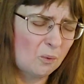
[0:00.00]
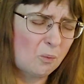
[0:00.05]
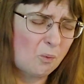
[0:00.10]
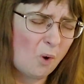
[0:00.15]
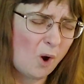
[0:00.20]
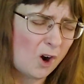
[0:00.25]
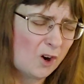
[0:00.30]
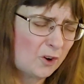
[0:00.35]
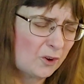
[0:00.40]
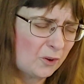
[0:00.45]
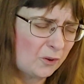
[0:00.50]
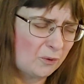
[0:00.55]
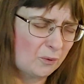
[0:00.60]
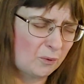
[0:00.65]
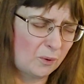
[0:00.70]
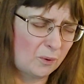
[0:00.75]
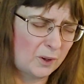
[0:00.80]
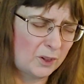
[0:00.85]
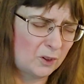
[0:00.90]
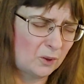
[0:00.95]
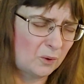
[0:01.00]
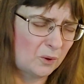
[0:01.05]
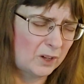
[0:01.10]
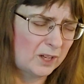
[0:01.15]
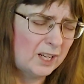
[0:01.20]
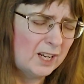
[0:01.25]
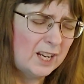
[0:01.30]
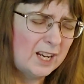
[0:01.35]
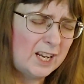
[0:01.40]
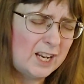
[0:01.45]
Walk her through it,
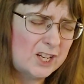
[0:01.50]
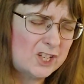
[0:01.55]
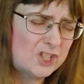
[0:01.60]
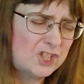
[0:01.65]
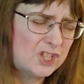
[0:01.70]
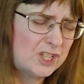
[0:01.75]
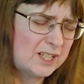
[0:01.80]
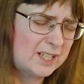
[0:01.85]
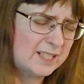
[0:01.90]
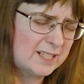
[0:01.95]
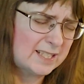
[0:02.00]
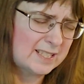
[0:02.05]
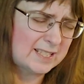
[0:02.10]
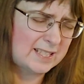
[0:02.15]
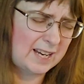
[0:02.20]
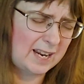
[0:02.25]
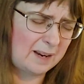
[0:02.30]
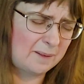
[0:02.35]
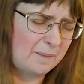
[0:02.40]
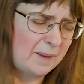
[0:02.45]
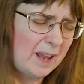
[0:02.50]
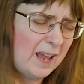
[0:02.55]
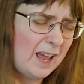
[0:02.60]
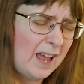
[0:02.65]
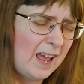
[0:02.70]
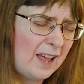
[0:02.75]
Lord, in Jesus' name.